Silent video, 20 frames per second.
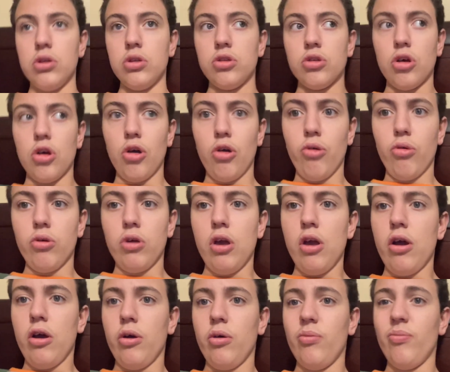So,
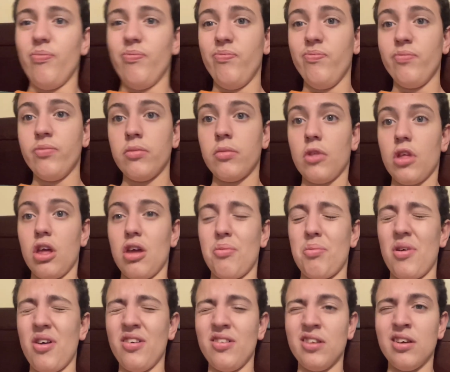yeah.
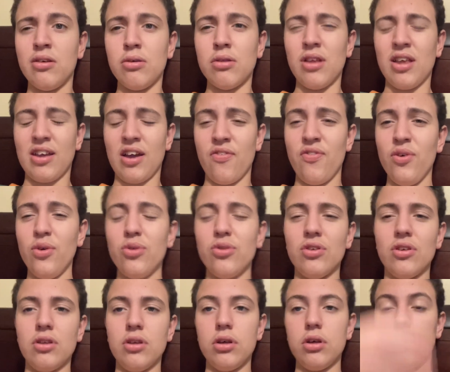Apparently, like, I feel
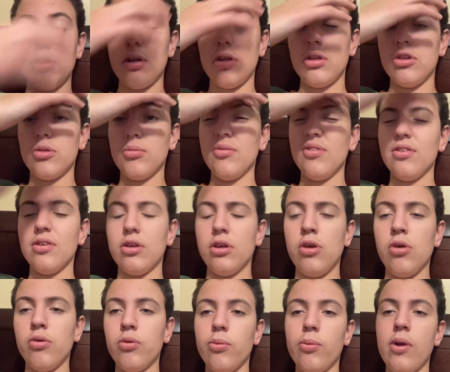some, you
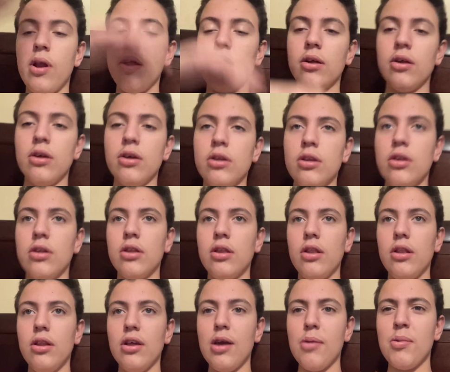know, when I
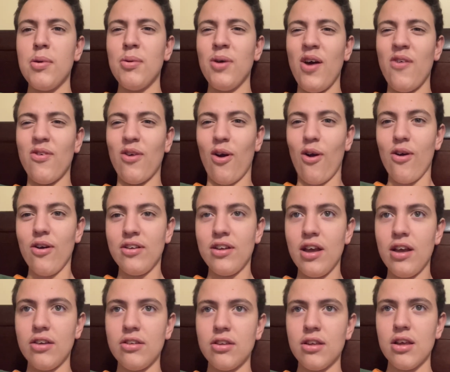look at people having heart
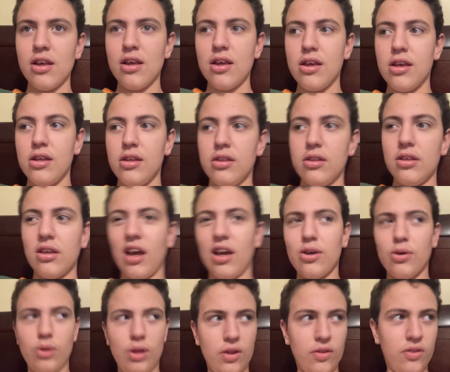attacks, I
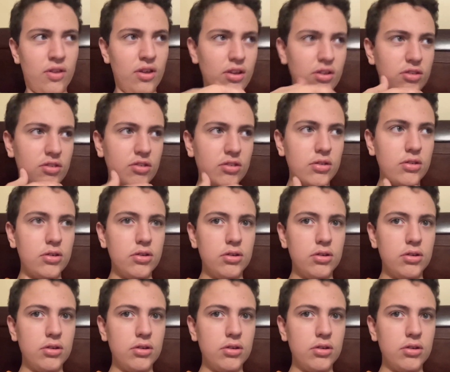go like this.